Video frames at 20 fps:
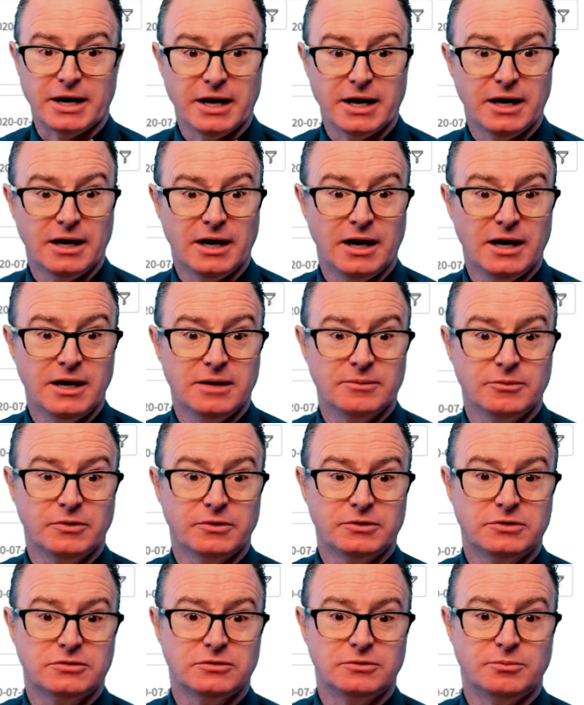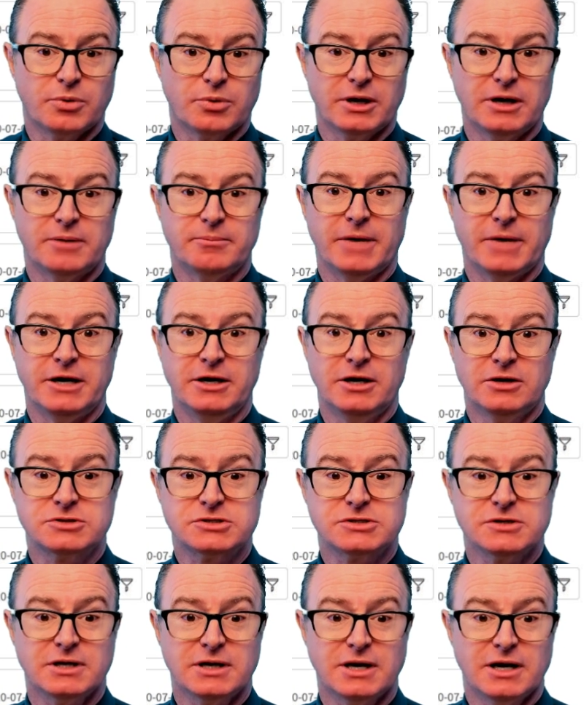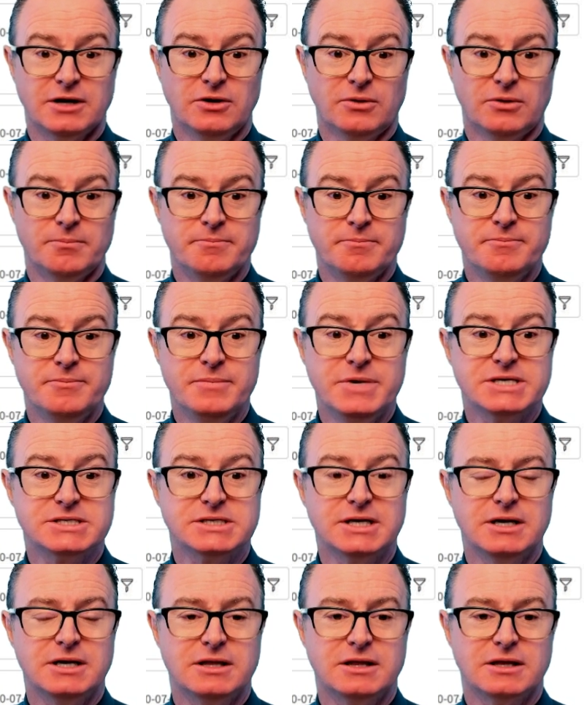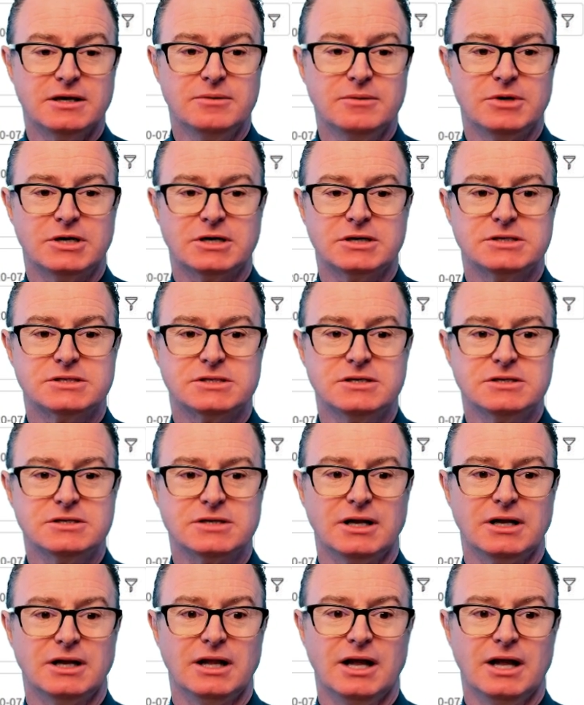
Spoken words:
and I am going to bring up my notes so that I don't miss anything because there's a